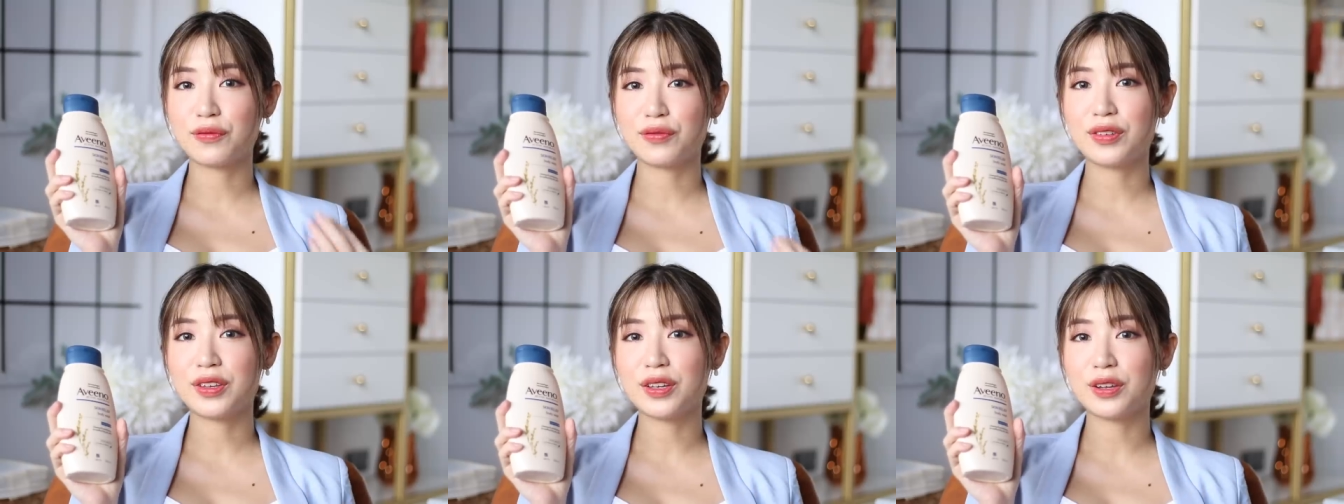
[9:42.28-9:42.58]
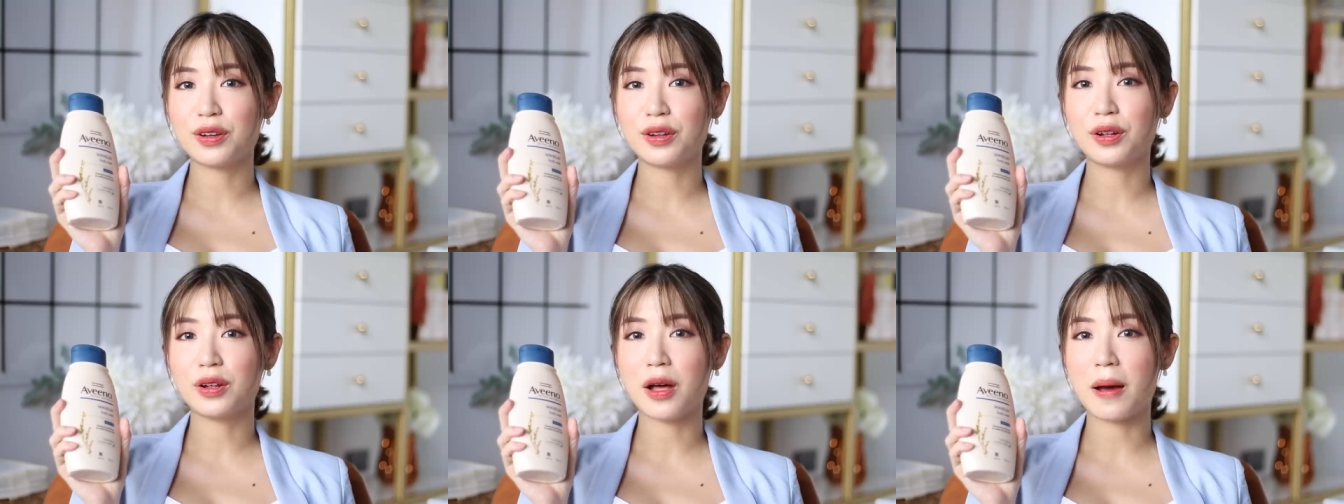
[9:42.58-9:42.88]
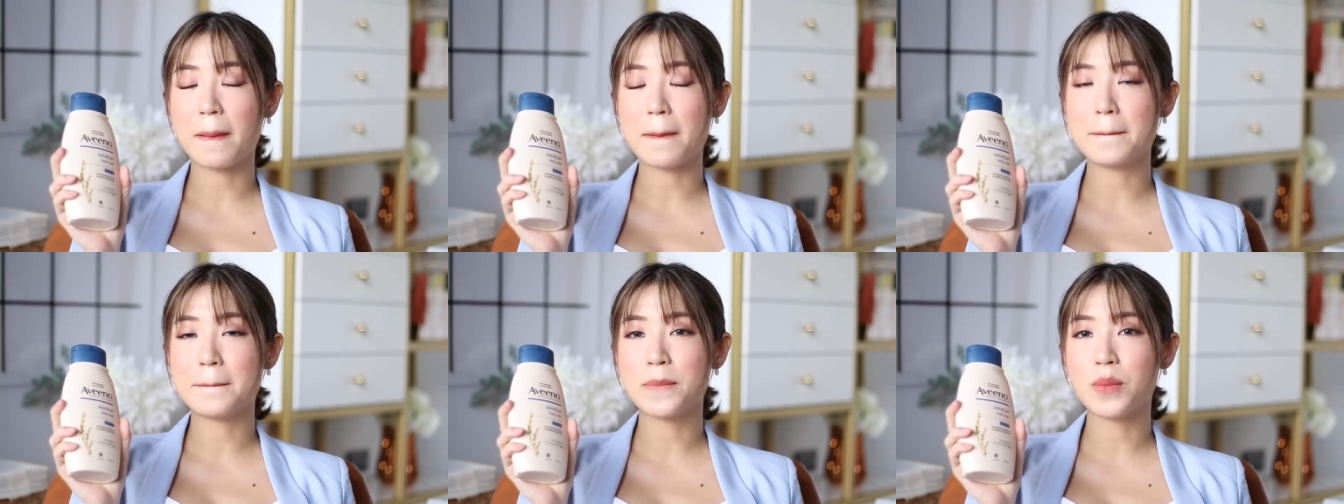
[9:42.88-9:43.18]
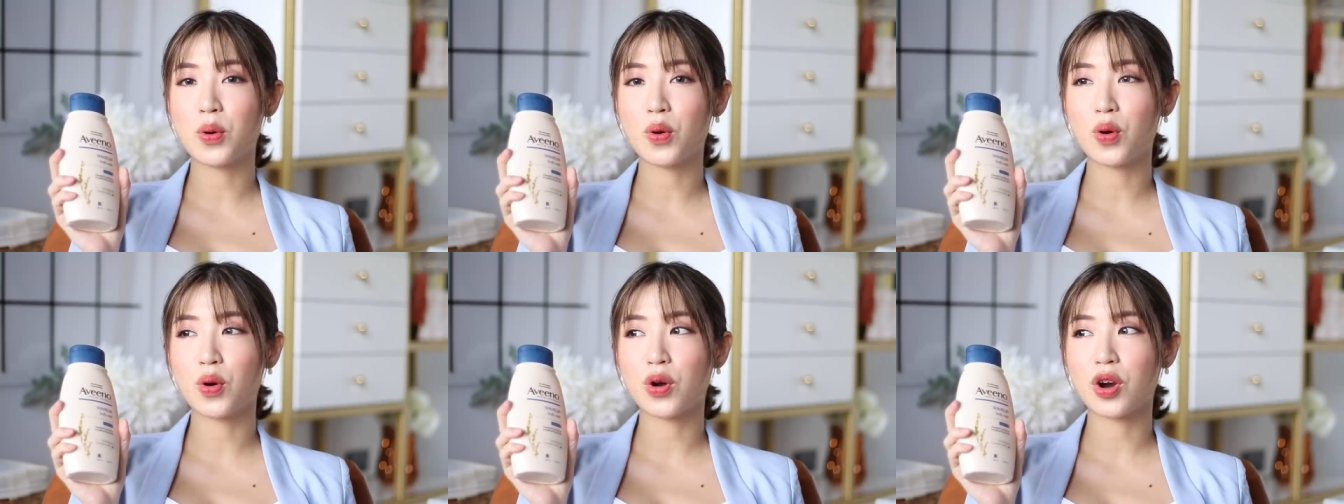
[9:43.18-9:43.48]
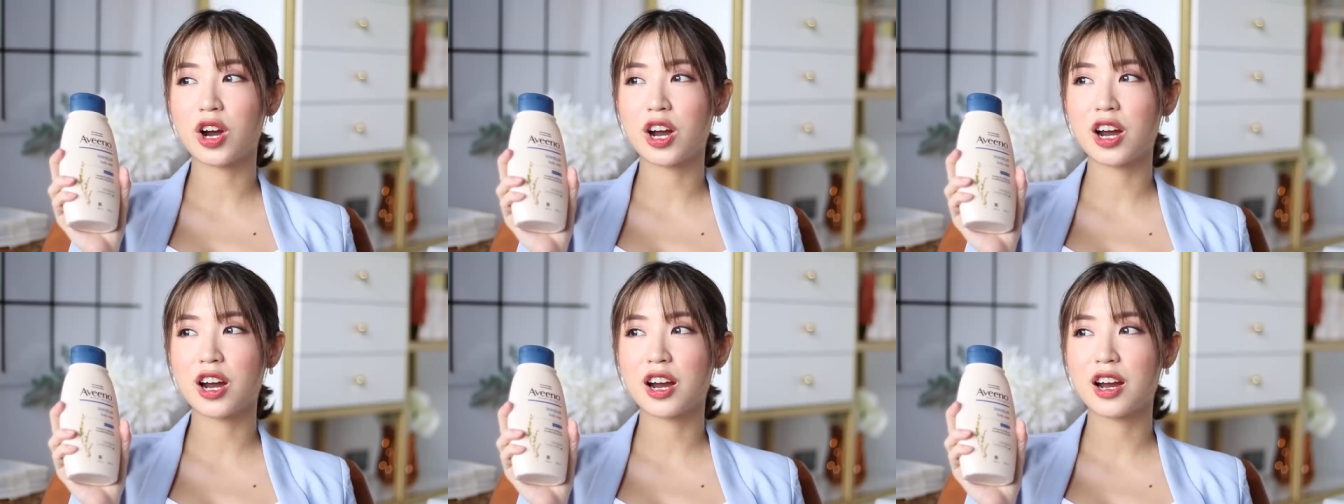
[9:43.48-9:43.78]
feel
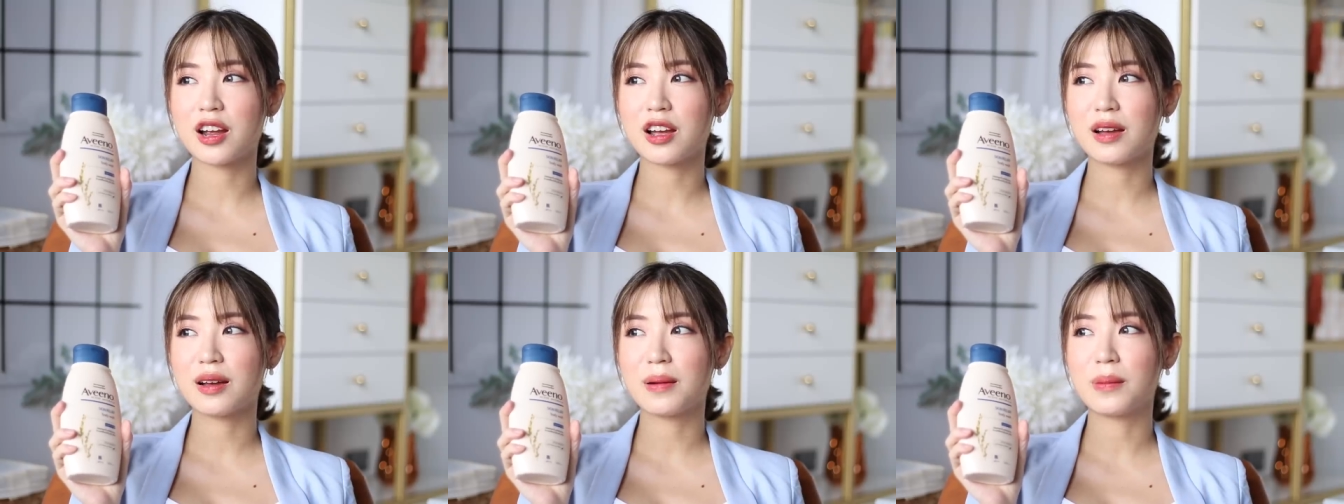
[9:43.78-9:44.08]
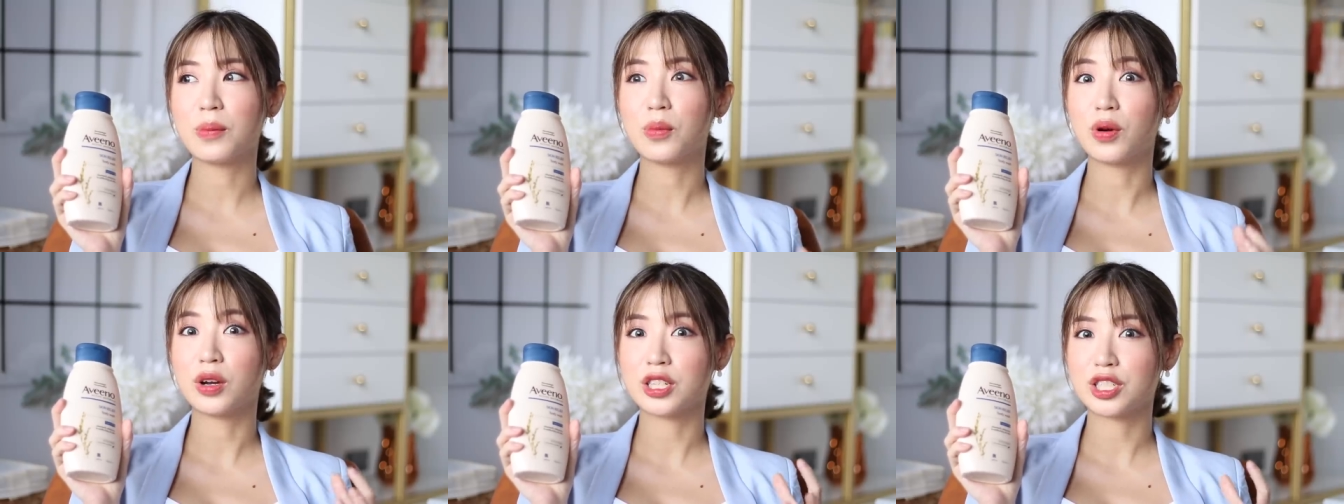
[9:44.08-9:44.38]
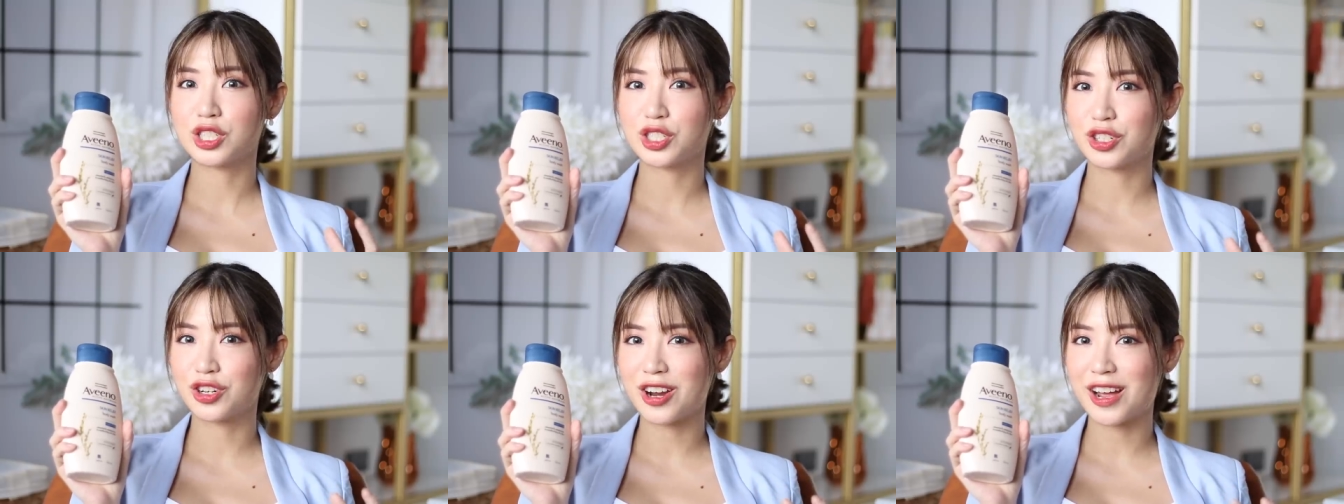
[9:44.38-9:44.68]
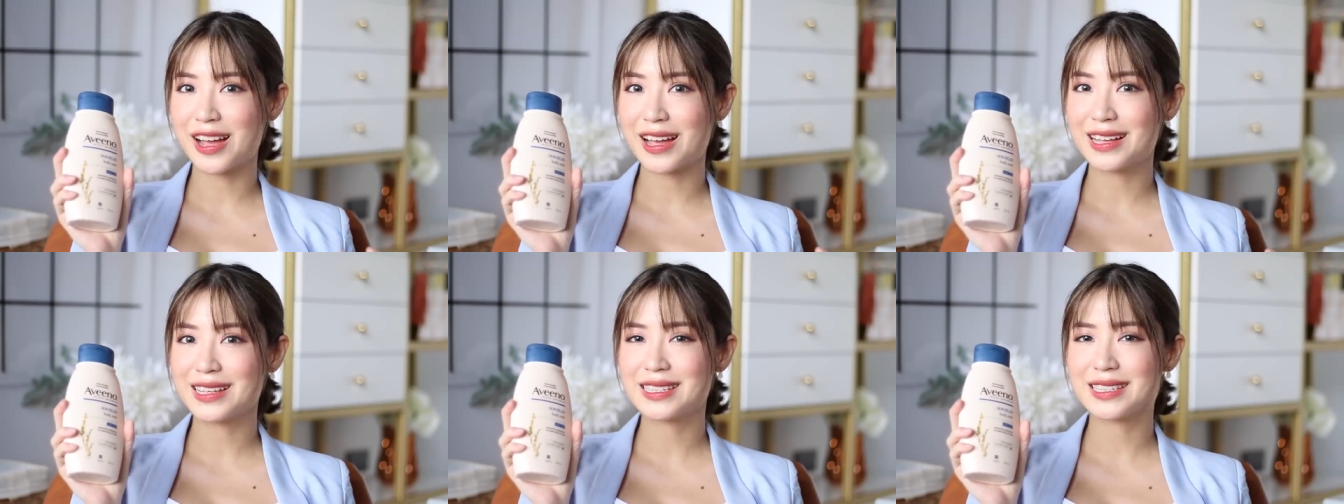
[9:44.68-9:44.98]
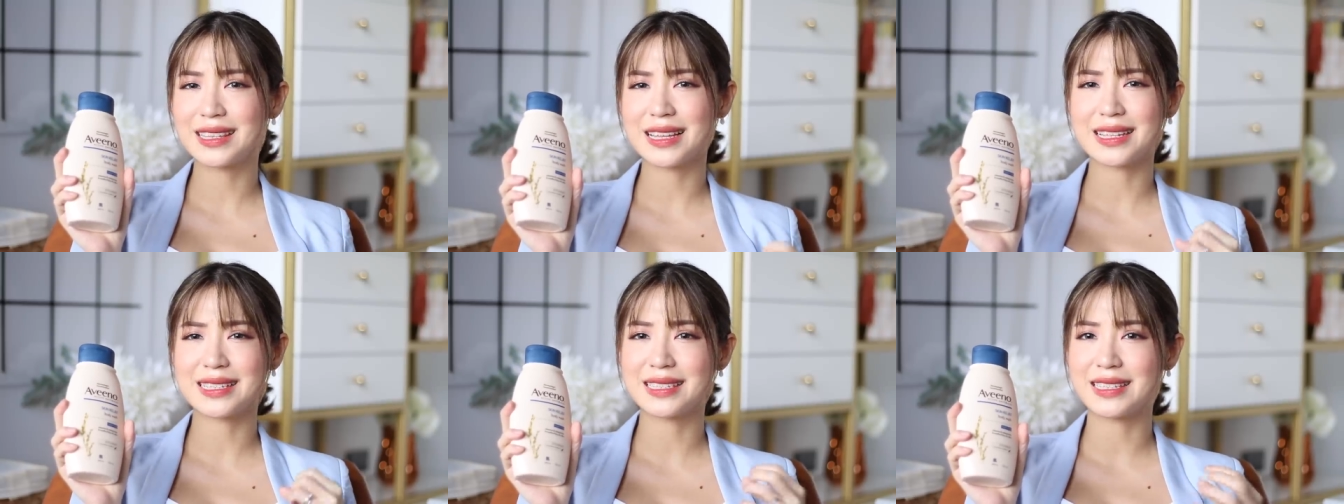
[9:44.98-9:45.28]
more
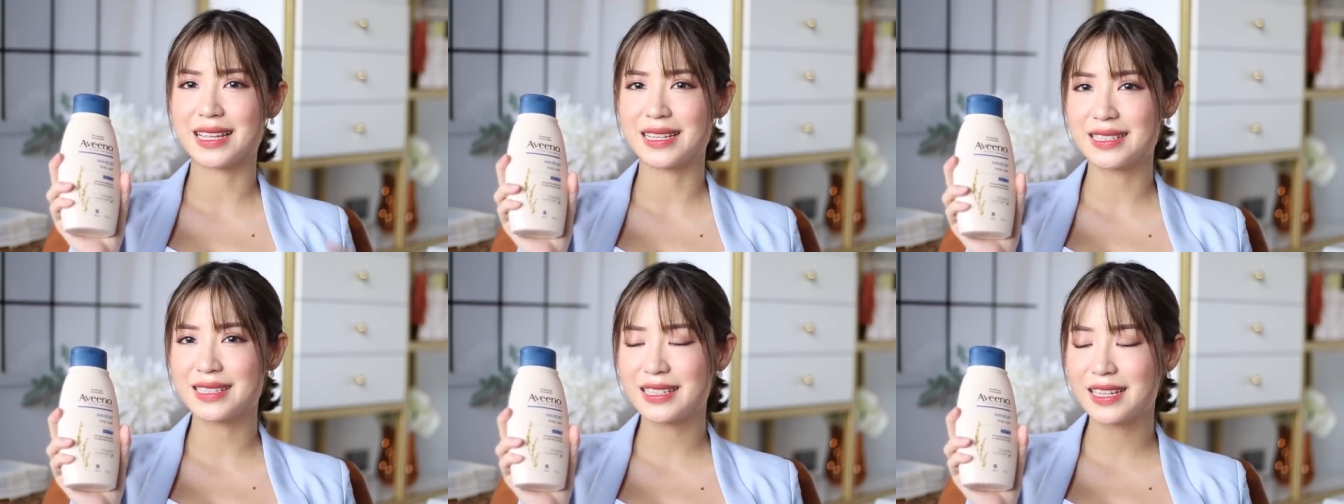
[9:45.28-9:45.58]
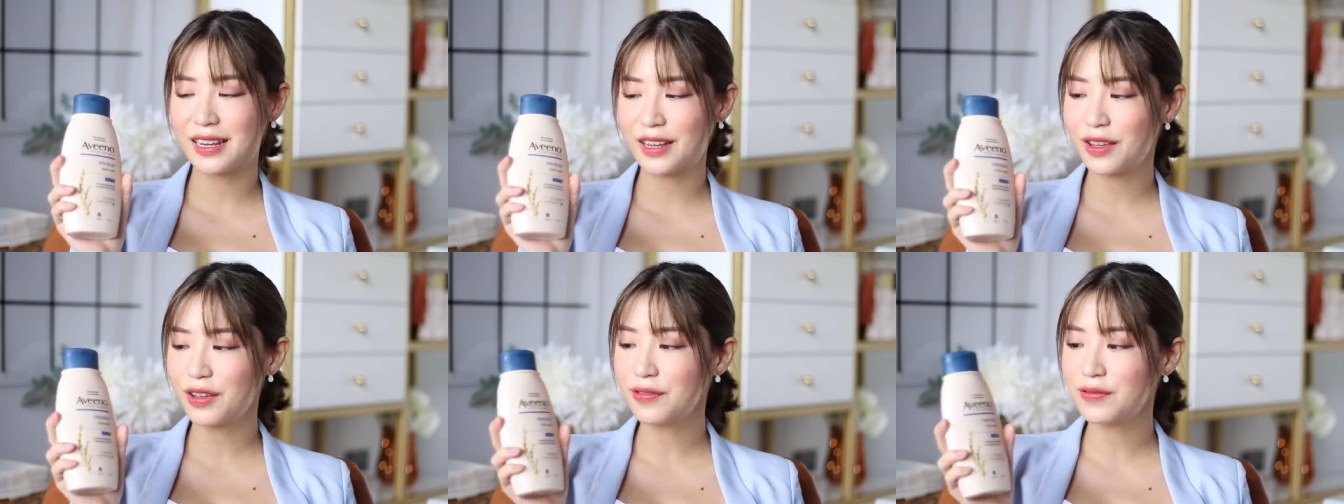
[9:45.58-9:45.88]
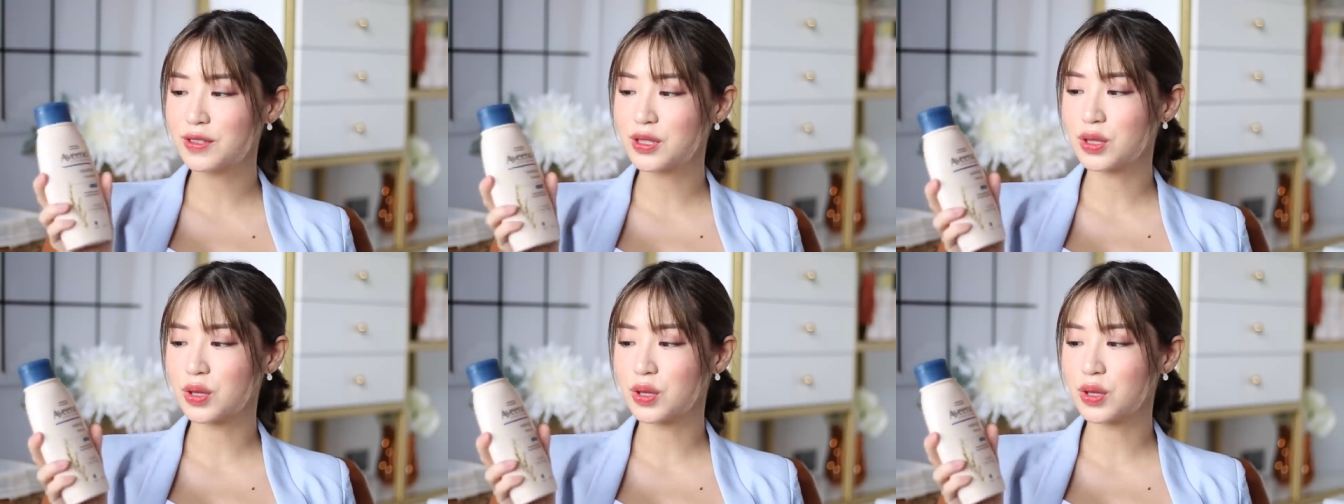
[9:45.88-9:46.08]
moisturized, less sensitive.